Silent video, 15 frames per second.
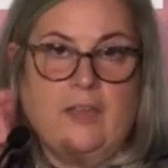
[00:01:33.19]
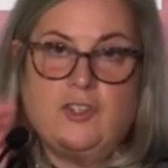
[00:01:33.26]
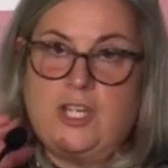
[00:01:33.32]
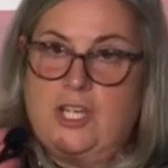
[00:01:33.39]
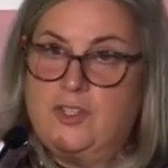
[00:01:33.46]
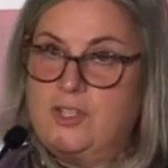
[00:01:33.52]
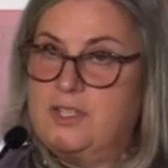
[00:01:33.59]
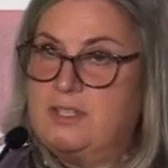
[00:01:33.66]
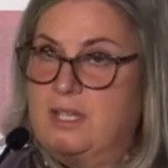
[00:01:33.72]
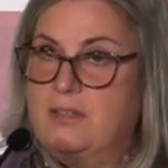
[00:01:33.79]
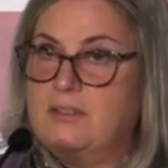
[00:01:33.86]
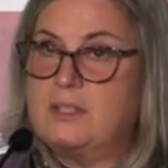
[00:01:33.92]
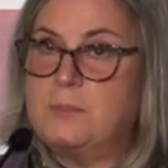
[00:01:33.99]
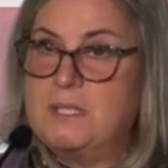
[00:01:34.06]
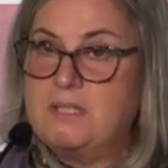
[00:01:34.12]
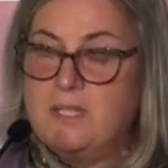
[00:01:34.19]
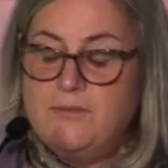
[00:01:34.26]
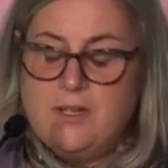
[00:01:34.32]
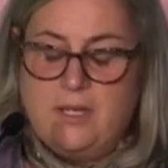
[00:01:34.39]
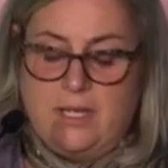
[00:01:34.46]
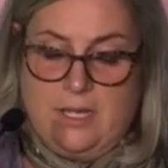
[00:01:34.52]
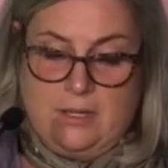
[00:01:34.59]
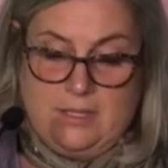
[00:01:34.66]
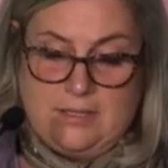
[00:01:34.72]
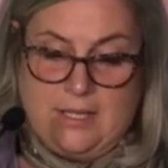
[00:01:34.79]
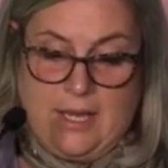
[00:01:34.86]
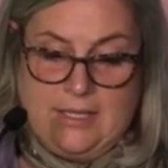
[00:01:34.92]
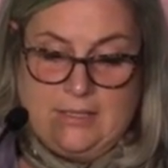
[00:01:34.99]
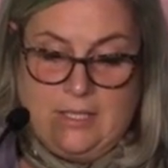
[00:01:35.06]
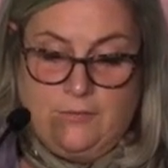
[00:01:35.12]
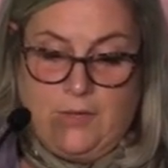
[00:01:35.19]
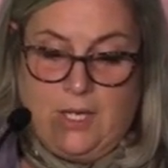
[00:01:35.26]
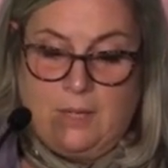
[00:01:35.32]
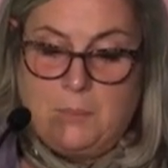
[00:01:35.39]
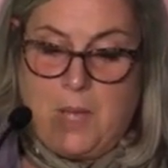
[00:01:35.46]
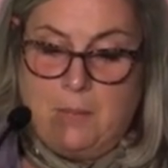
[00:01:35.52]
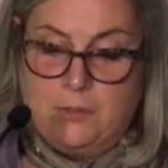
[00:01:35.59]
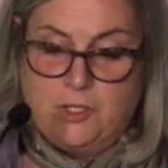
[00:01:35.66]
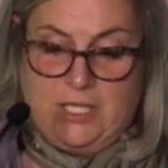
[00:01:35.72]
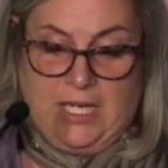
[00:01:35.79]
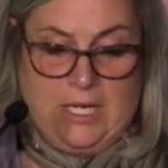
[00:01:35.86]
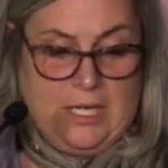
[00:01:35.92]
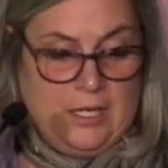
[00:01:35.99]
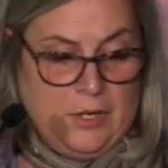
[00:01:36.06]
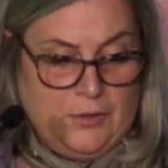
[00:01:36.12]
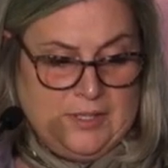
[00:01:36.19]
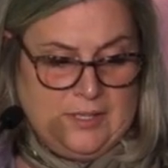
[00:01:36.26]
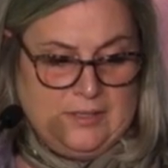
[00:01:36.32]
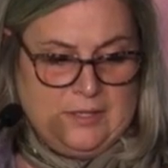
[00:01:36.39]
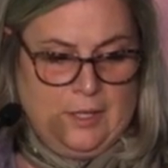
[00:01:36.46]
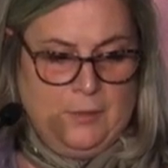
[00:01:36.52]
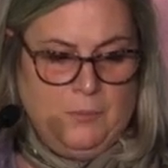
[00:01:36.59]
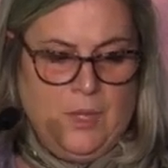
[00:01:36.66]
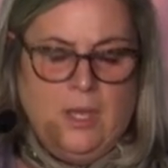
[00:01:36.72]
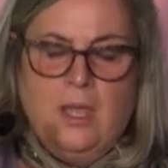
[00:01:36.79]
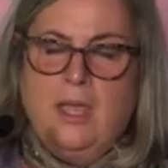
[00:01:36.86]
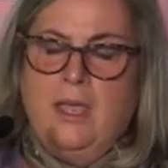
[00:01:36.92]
changes in, specifically in the scientific publishing ecosystem,